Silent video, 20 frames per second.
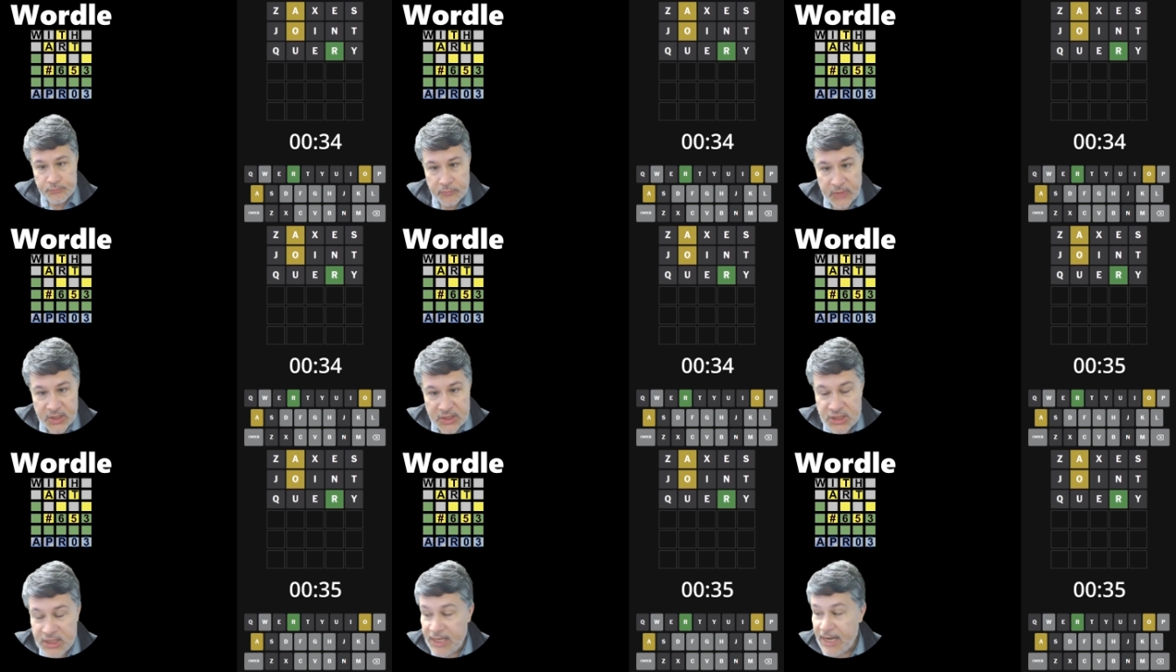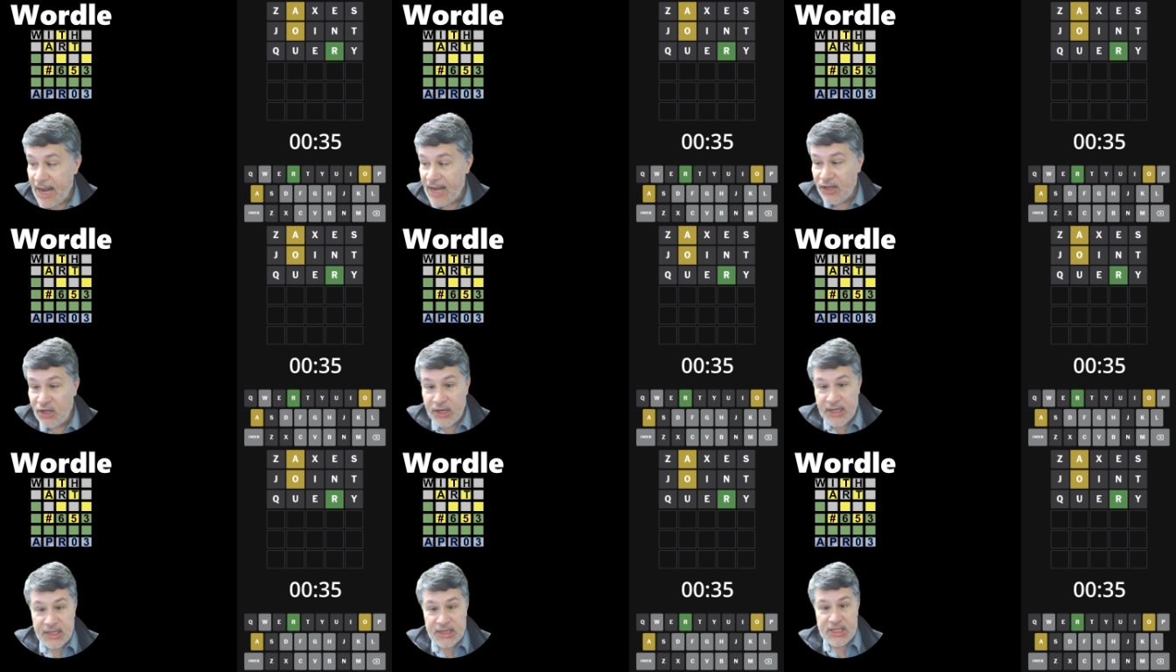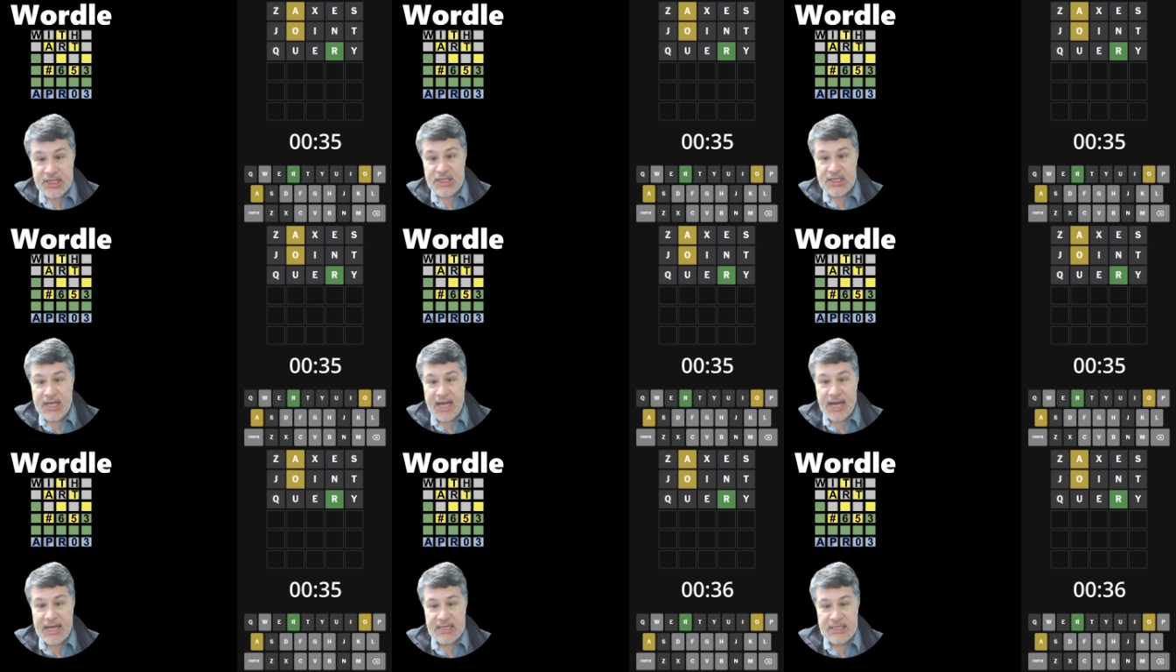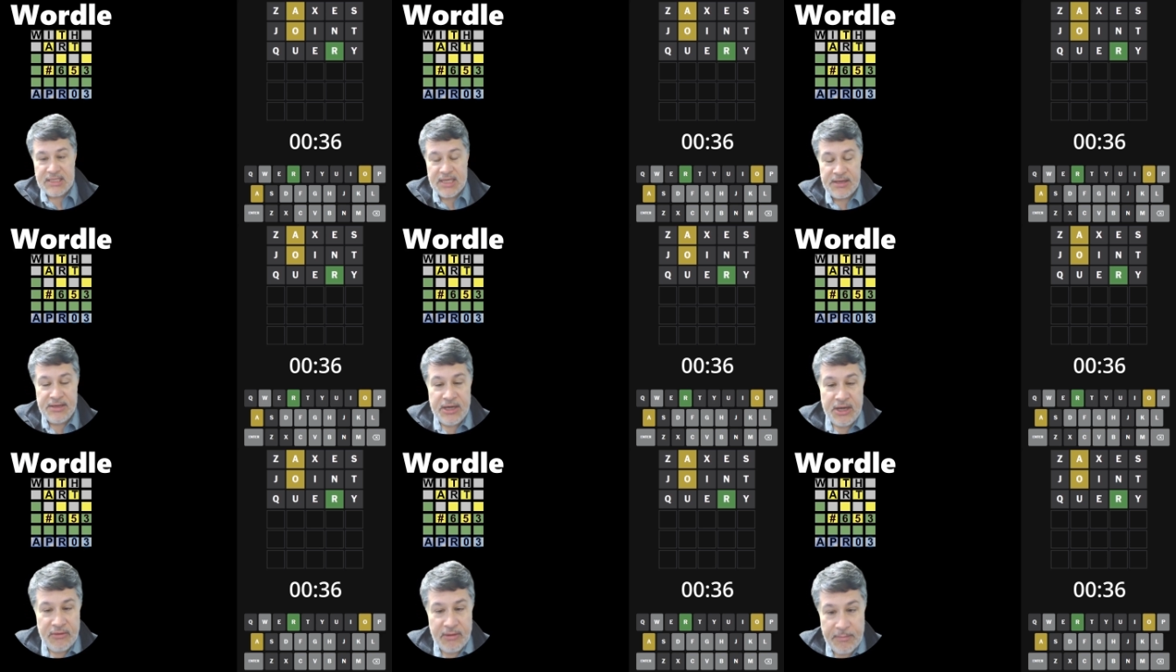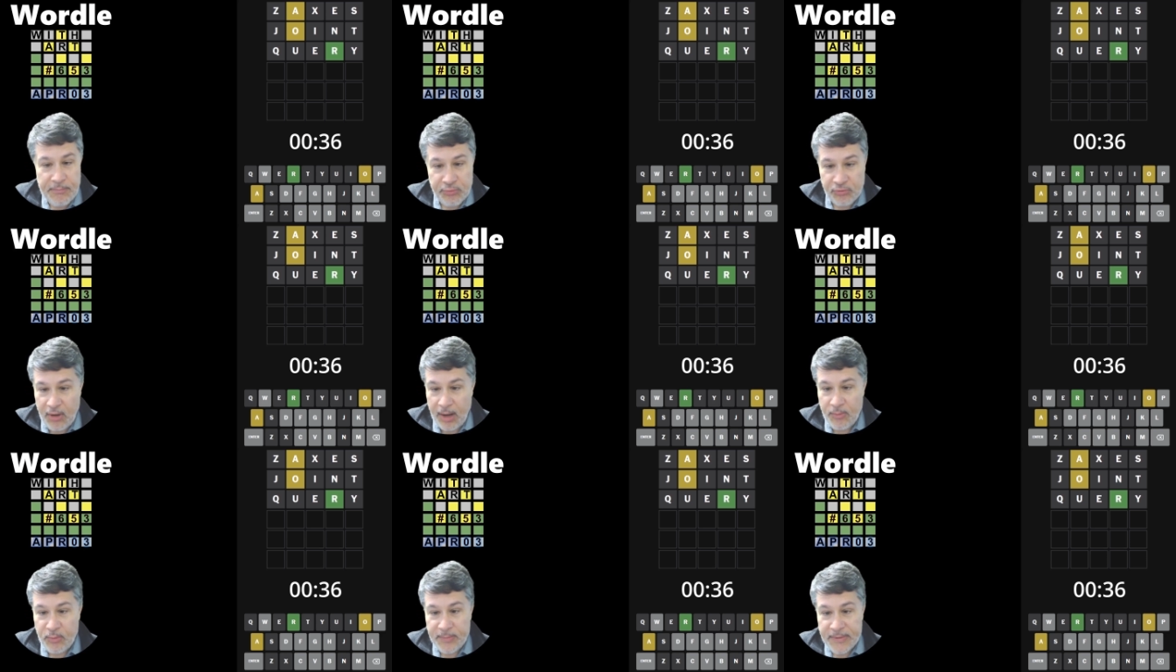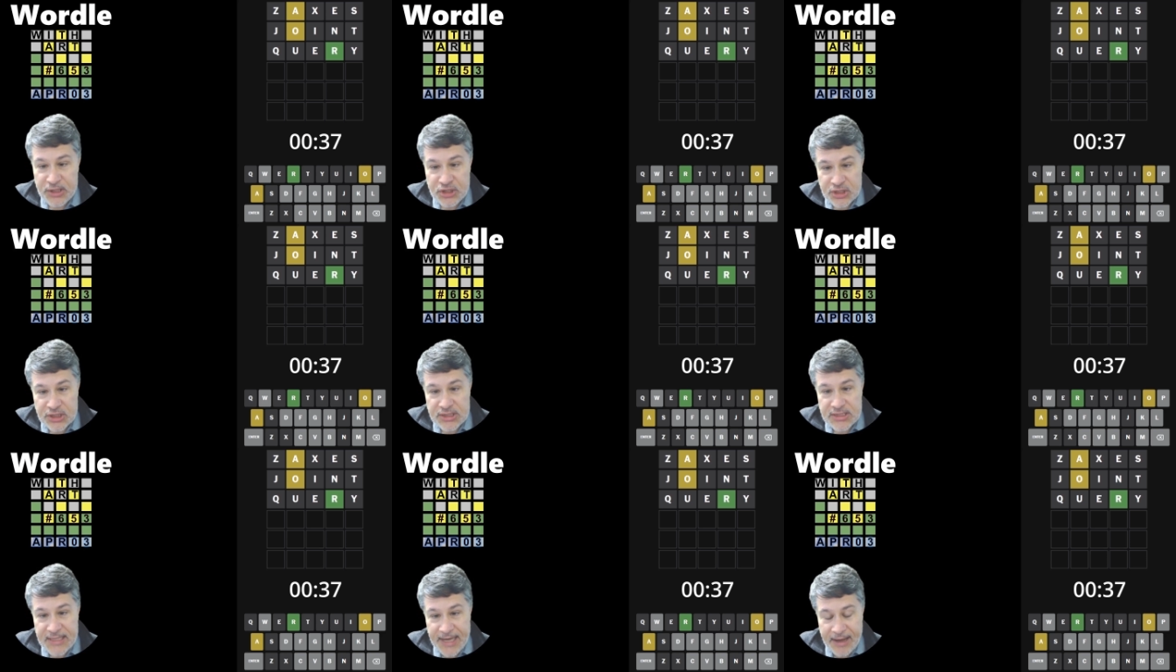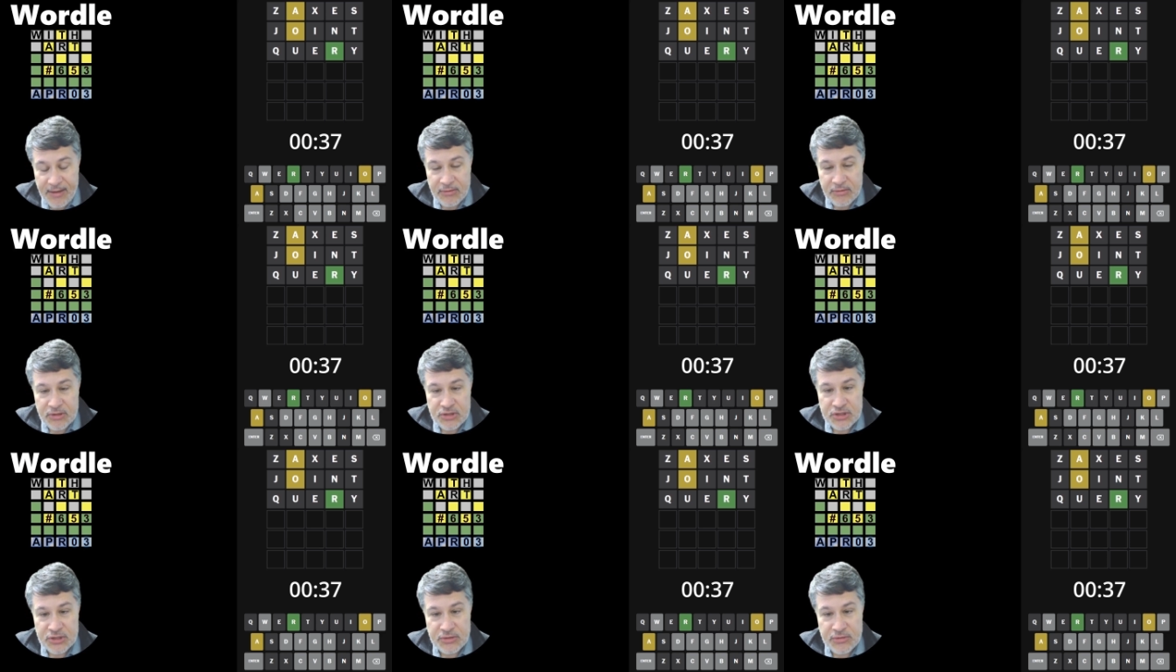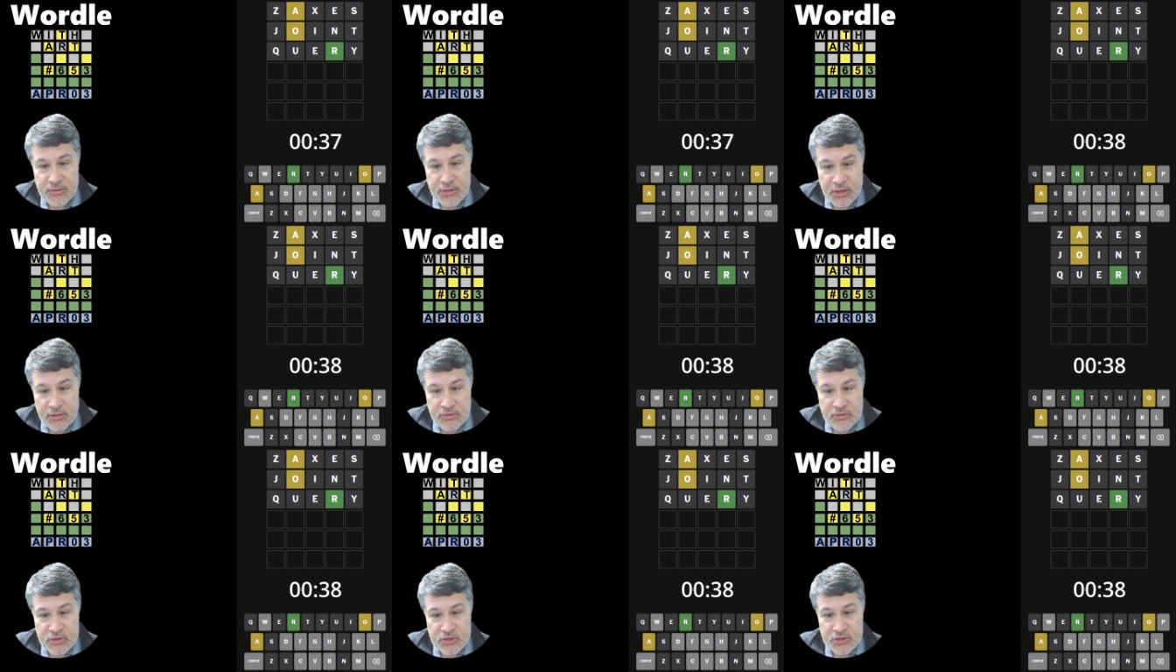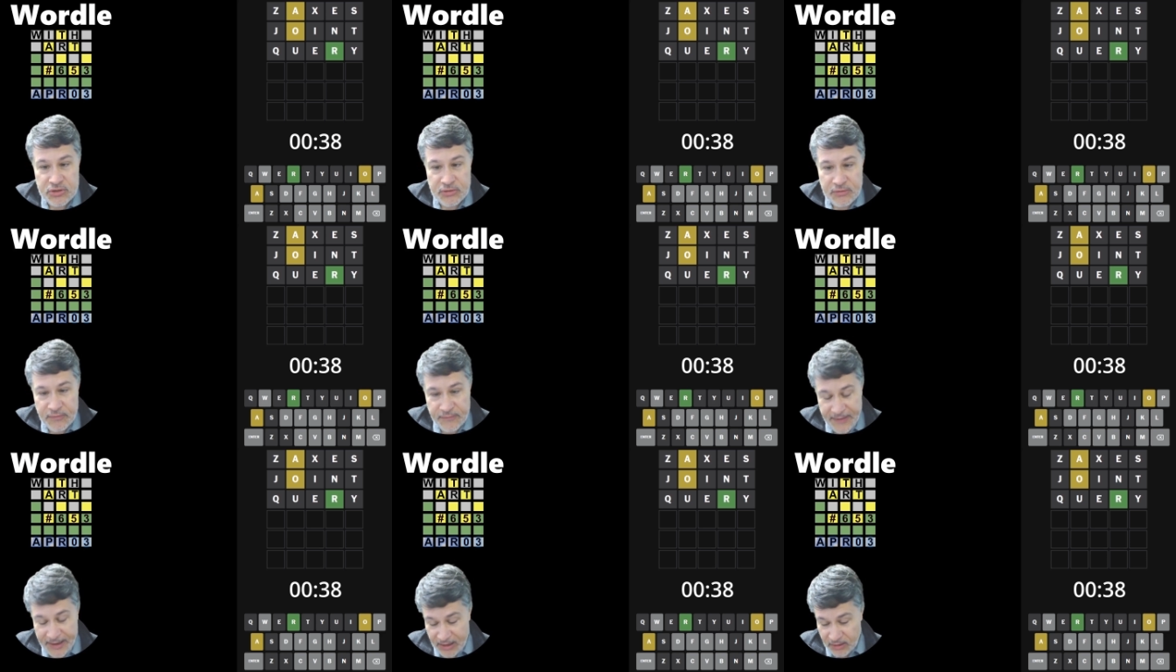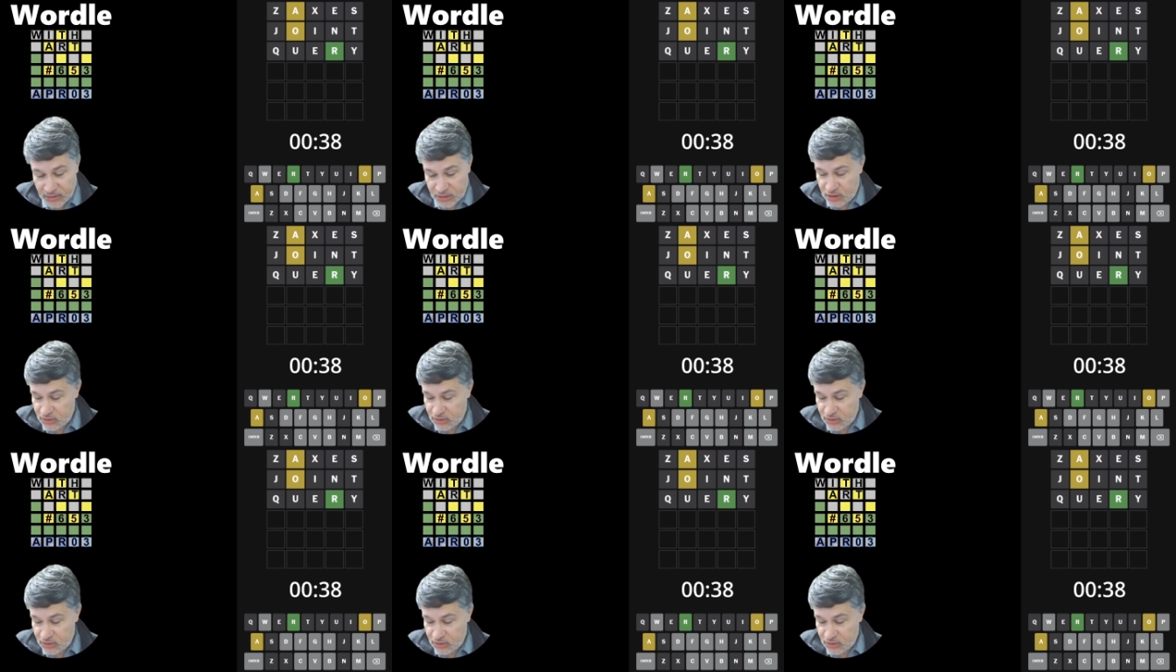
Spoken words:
See, and look at this, guys. I'm probably just down to those 2 vowels.